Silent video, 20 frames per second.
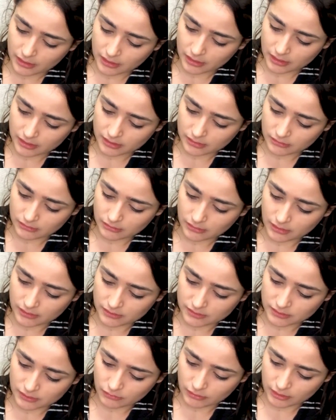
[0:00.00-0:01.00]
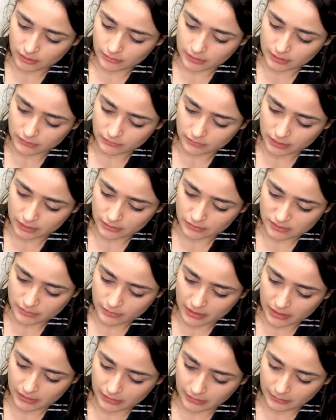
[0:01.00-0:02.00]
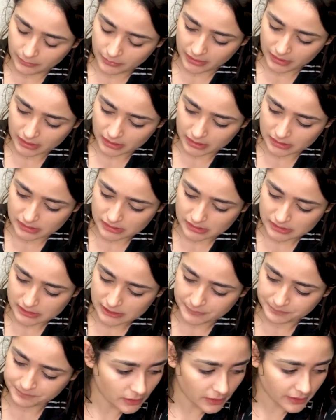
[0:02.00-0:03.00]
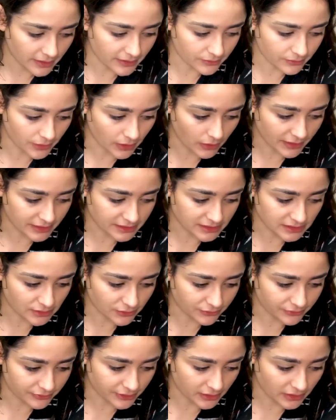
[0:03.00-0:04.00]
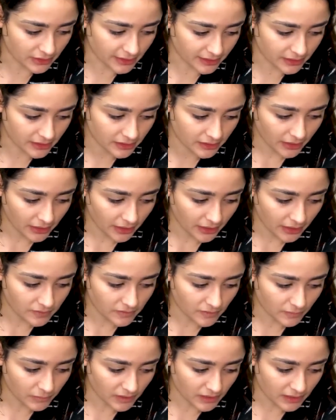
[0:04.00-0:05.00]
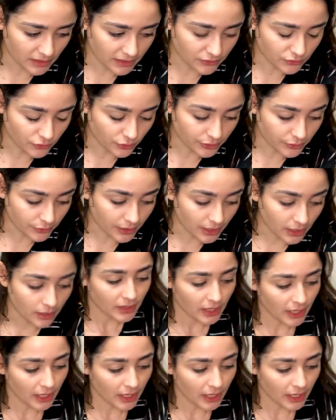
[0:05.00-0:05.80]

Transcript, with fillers: I don't also want to make videos about it because I don't know, I just don't feel like it's something that I enjoy doing.